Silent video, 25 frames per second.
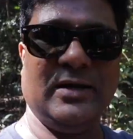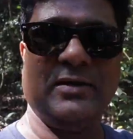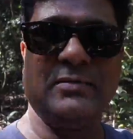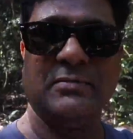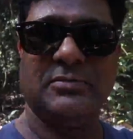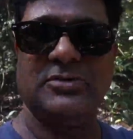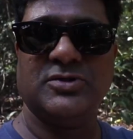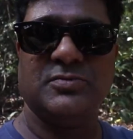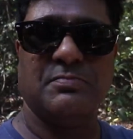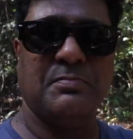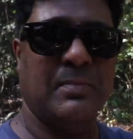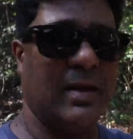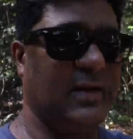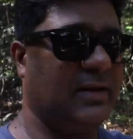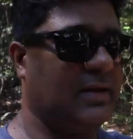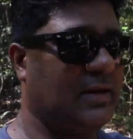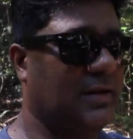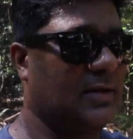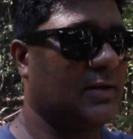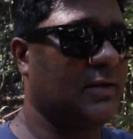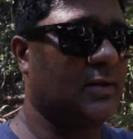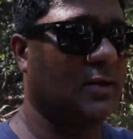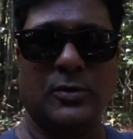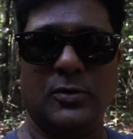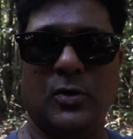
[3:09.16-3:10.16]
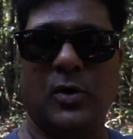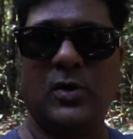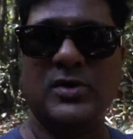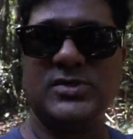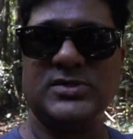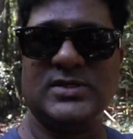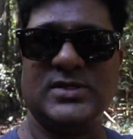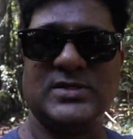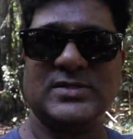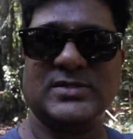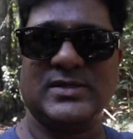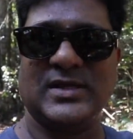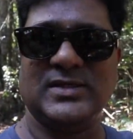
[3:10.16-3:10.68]
It's making
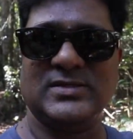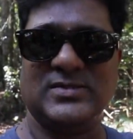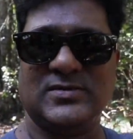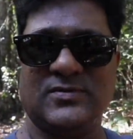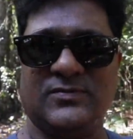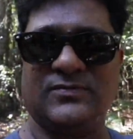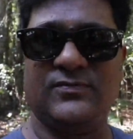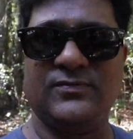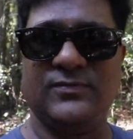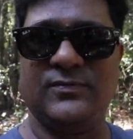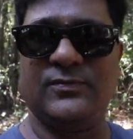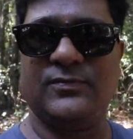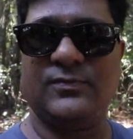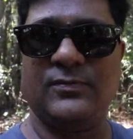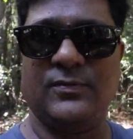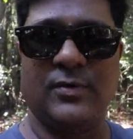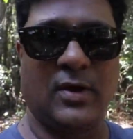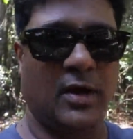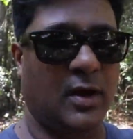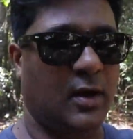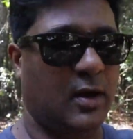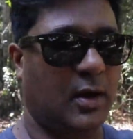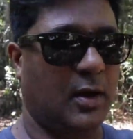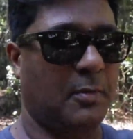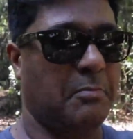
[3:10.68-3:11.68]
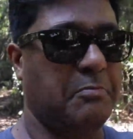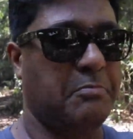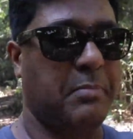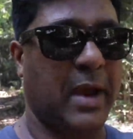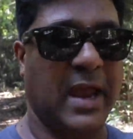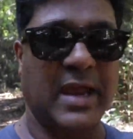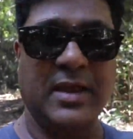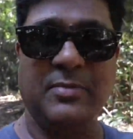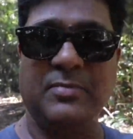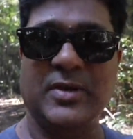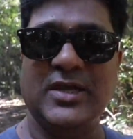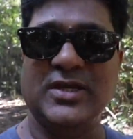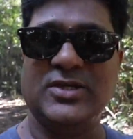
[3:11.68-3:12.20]
noises as if a
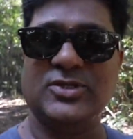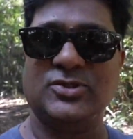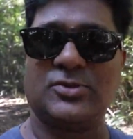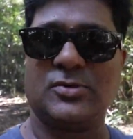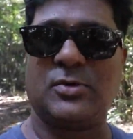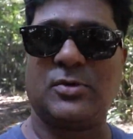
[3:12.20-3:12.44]
baby is